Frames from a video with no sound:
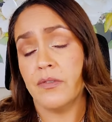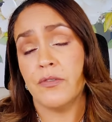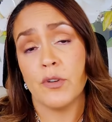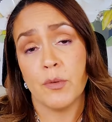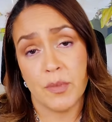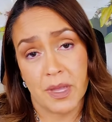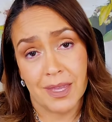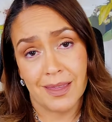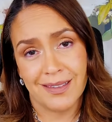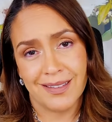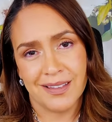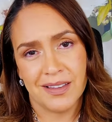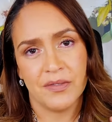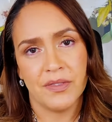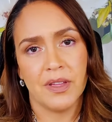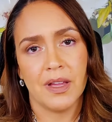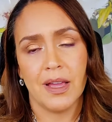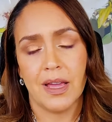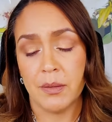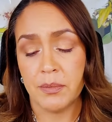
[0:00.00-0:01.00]
for me of
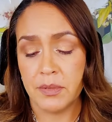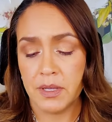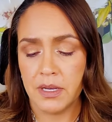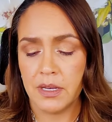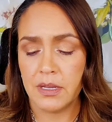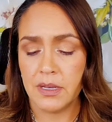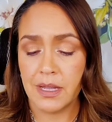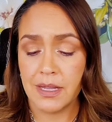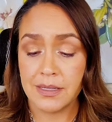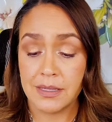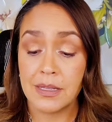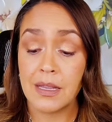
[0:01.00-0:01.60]
the hype that it has